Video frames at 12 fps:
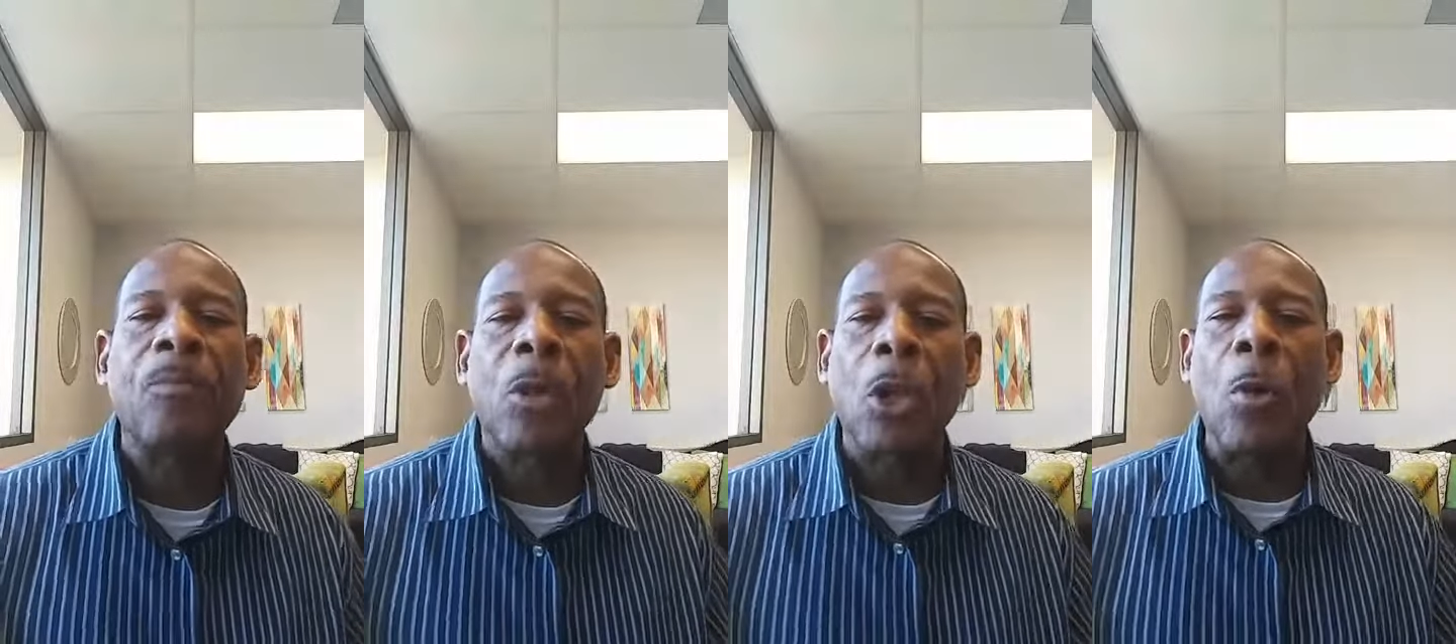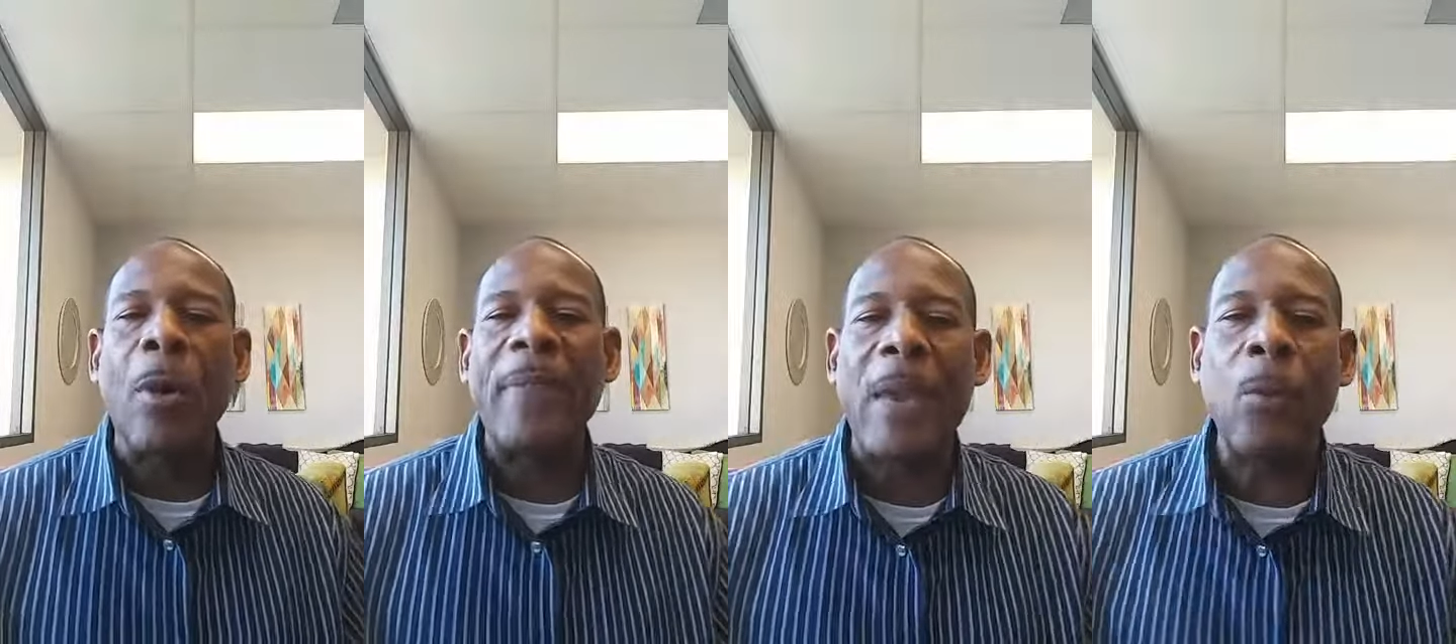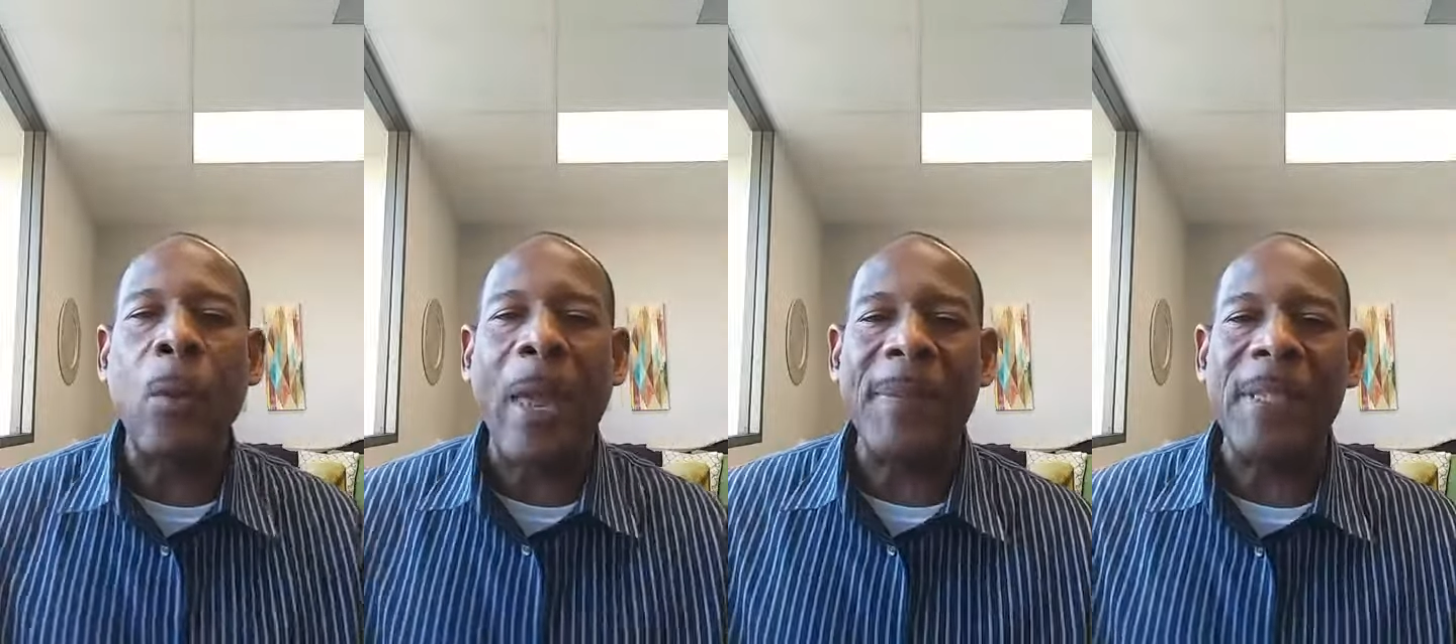Go on that
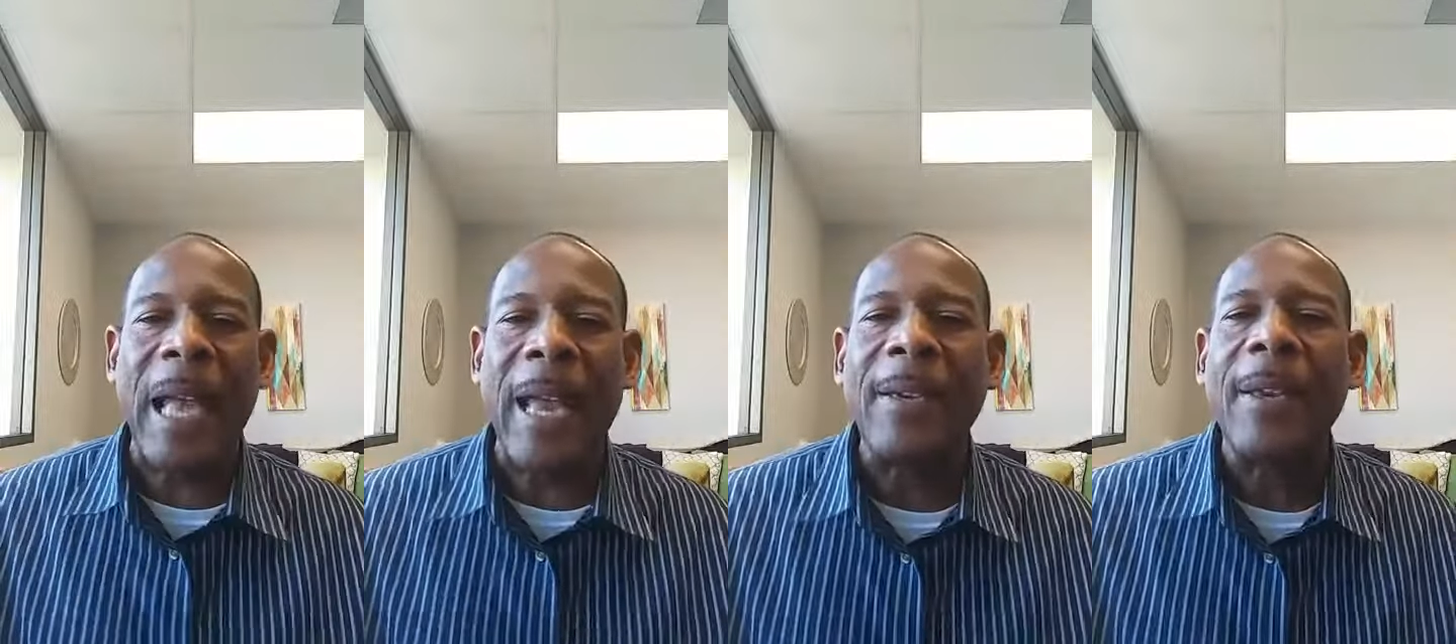website